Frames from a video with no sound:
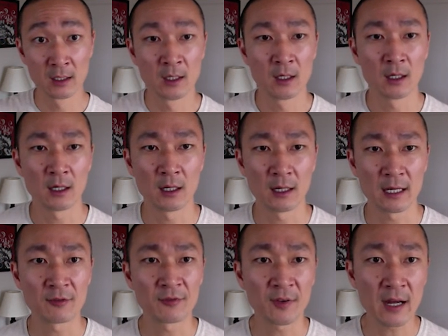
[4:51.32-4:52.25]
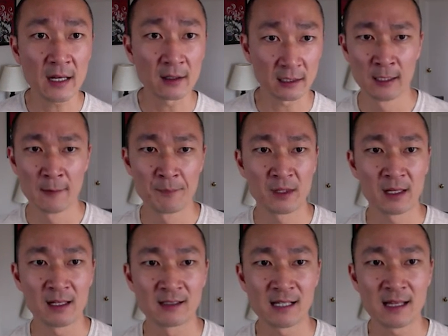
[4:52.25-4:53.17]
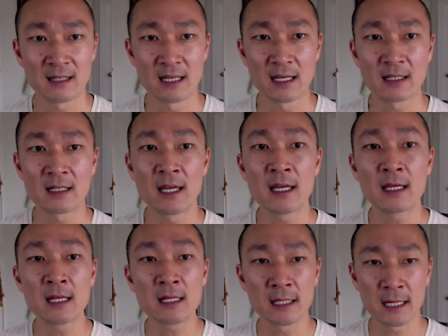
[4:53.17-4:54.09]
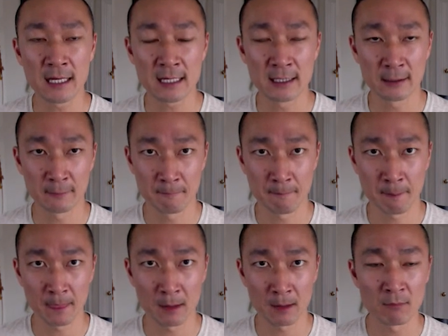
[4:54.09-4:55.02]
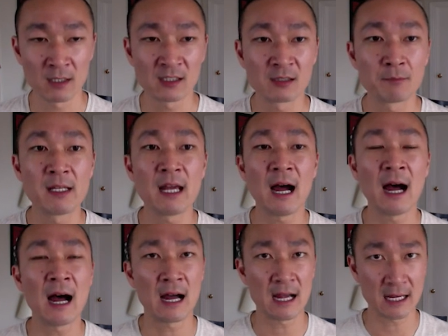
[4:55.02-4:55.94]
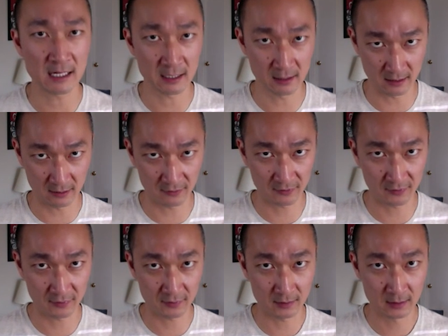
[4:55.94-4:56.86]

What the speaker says: And finally is that the kicking leg must be high enough.